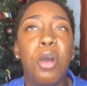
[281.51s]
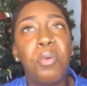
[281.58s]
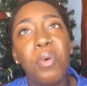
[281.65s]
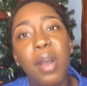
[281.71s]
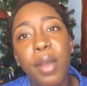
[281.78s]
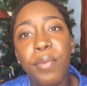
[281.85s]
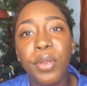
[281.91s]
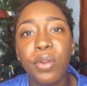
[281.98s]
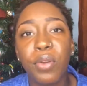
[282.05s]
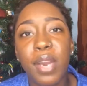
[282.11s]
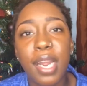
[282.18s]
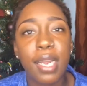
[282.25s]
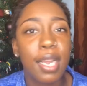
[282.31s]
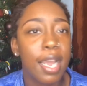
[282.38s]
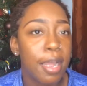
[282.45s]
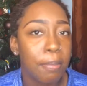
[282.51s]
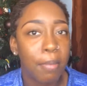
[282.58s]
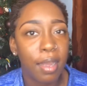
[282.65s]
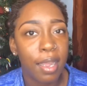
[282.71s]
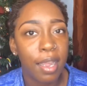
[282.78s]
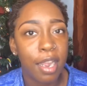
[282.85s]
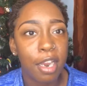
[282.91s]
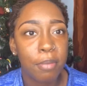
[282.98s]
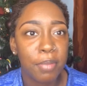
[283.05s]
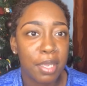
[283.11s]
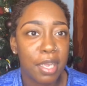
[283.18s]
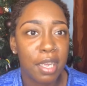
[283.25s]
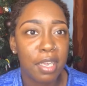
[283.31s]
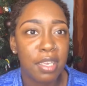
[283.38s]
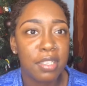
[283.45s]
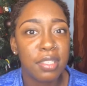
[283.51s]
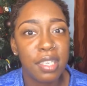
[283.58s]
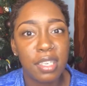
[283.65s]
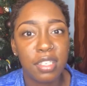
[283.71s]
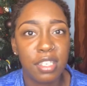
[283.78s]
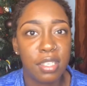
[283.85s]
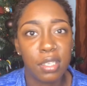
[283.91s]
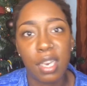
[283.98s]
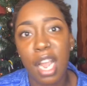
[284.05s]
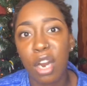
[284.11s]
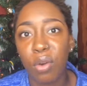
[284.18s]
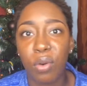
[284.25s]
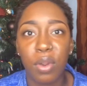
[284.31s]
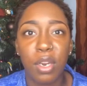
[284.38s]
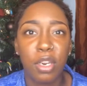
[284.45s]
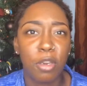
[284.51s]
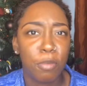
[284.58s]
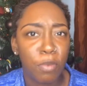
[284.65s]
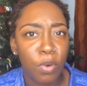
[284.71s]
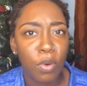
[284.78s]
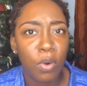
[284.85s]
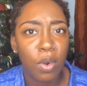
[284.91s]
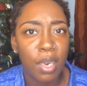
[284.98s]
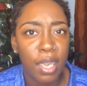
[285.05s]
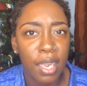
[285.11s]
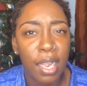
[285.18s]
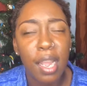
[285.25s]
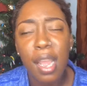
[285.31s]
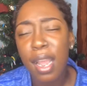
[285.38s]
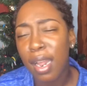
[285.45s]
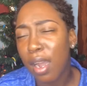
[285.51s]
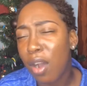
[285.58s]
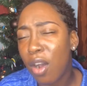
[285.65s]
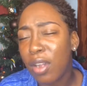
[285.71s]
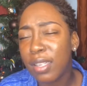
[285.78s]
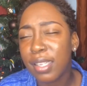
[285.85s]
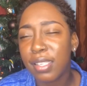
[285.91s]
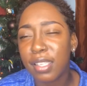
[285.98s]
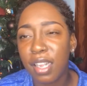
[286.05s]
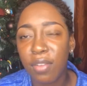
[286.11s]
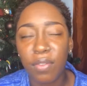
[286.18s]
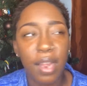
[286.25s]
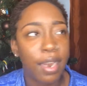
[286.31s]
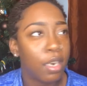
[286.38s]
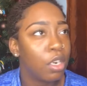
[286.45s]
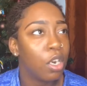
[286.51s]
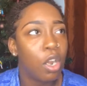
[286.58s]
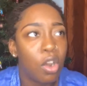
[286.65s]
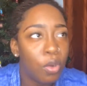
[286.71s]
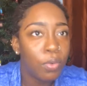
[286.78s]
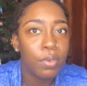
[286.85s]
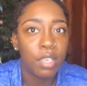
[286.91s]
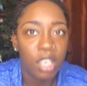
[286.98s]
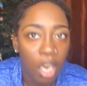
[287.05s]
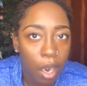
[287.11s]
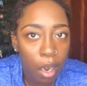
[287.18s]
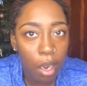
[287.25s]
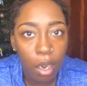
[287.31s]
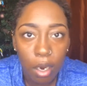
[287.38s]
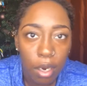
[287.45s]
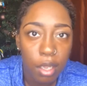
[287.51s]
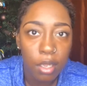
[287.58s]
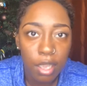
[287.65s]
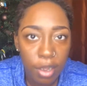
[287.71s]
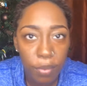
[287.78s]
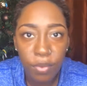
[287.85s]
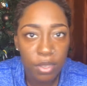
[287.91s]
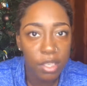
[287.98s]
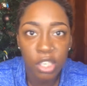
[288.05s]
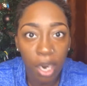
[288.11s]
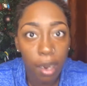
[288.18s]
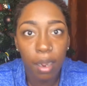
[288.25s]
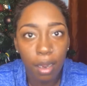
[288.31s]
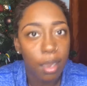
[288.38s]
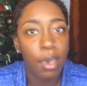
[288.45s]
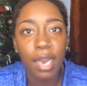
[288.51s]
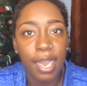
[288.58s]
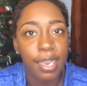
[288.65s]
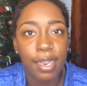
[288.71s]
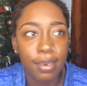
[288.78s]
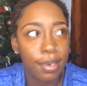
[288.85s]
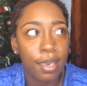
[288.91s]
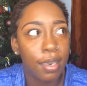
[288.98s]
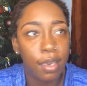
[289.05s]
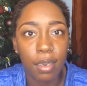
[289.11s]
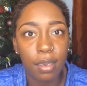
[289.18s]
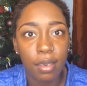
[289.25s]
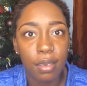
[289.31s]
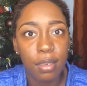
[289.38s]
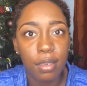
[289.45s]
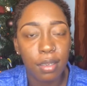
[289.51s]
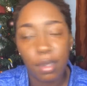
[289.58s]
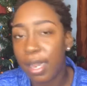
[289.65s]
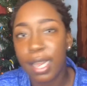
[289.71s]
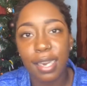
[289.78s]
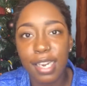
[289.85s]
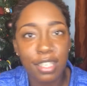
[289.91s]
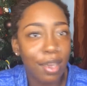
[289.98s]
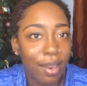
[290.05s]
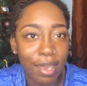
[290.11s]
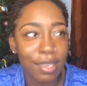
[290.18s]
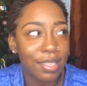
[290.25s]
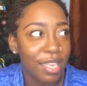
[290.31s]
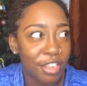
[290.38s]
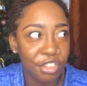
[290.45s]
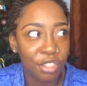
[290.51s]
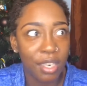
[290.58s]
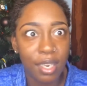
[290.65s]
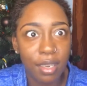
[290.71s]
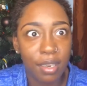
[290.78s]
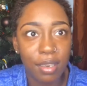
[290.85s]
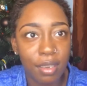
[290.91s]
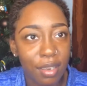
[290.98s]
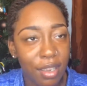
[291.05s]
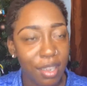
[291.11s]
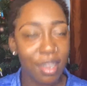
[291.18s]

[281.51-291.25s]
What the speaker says: well, I regret cutting my hair because it's just not growing no more, and all this stuff. Like, no, duh. Like, that's all I can say is duh.